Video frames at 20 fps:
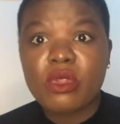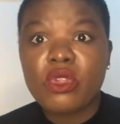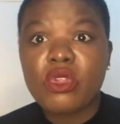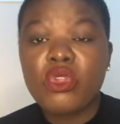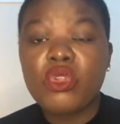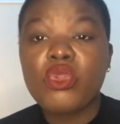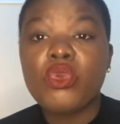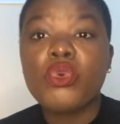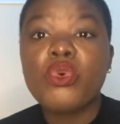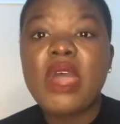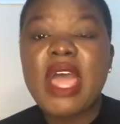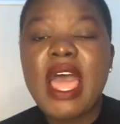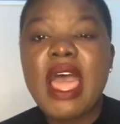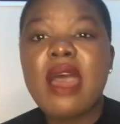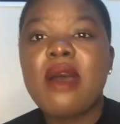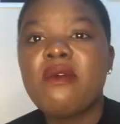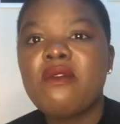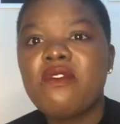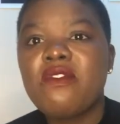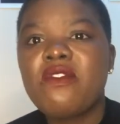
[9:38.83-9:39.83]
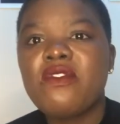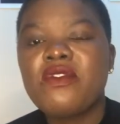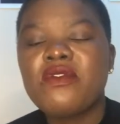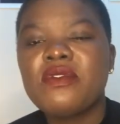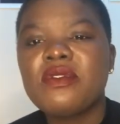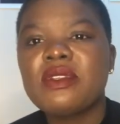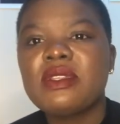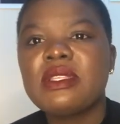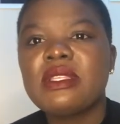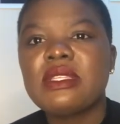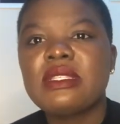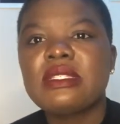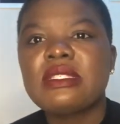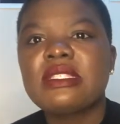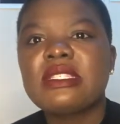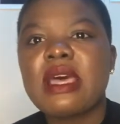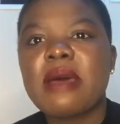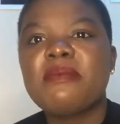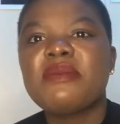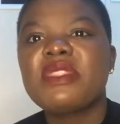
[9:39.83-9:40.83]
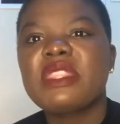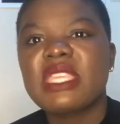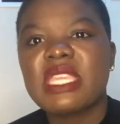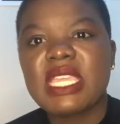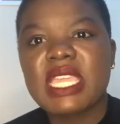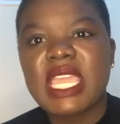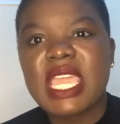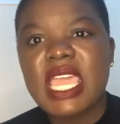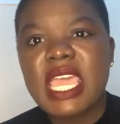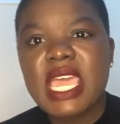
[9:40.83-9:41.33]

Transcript: you have something